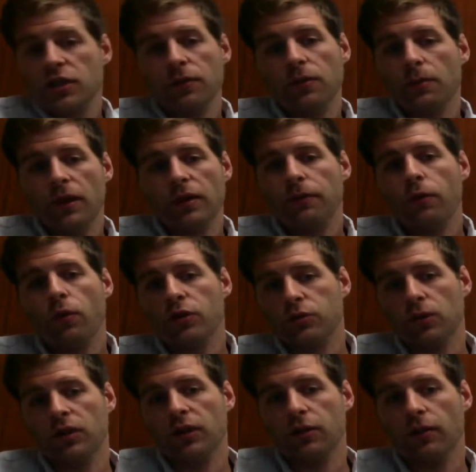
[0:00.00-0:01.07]
of the metaphor is
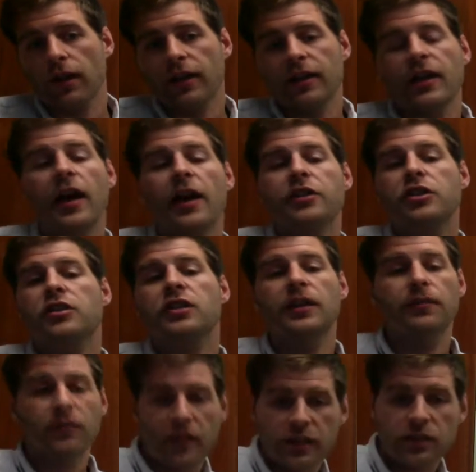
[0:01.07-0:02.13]
really great, not just
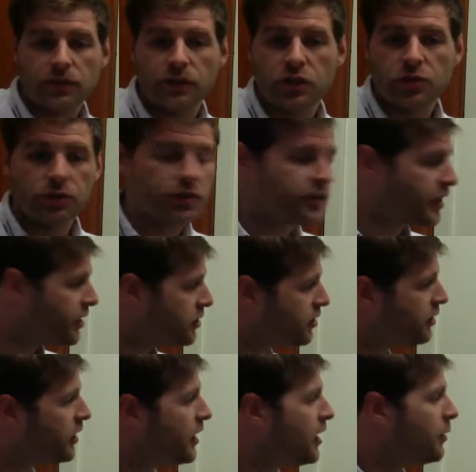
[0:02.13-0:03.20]
even that it's a
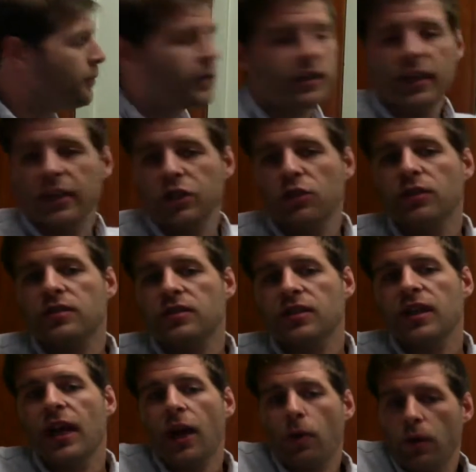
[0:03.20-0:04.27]
visualization, but that you can see
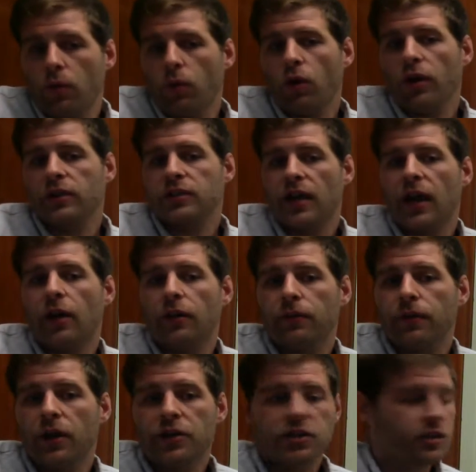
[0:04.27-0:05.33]
how it works and how it
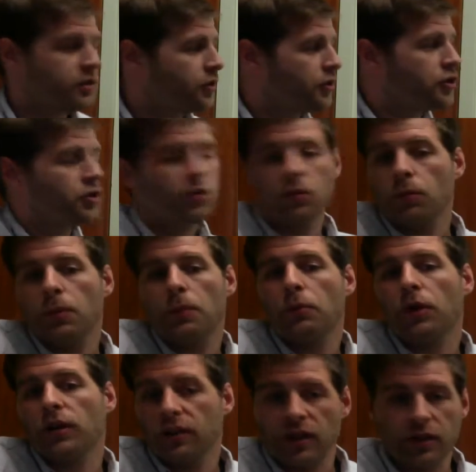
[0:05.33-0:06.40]
functions so that you can remember
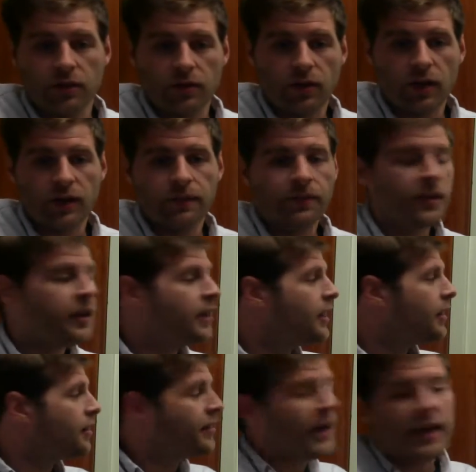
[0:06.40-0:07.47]
it later on.
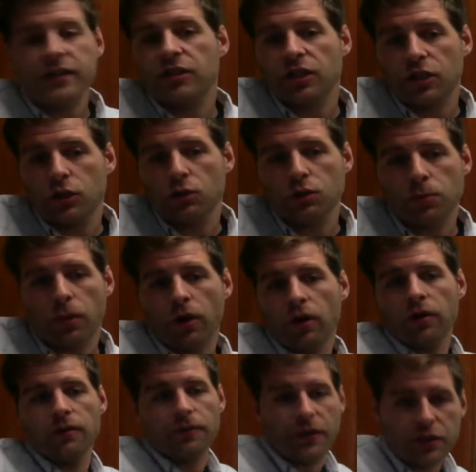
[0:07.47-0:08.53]
That's the huge part,
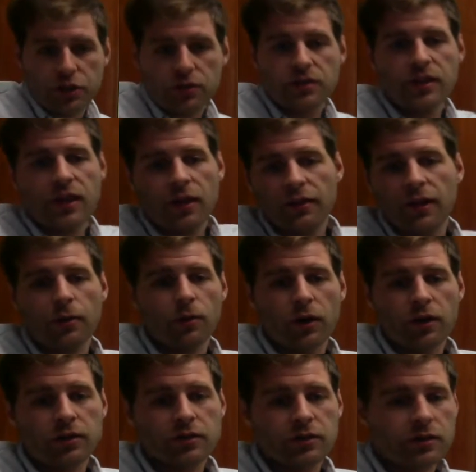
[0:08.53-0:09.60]
that you see how that
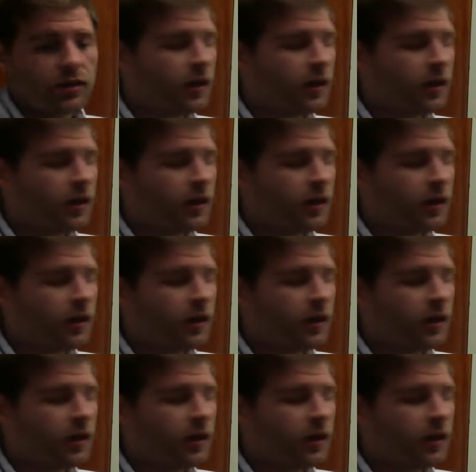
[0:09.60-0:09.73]
works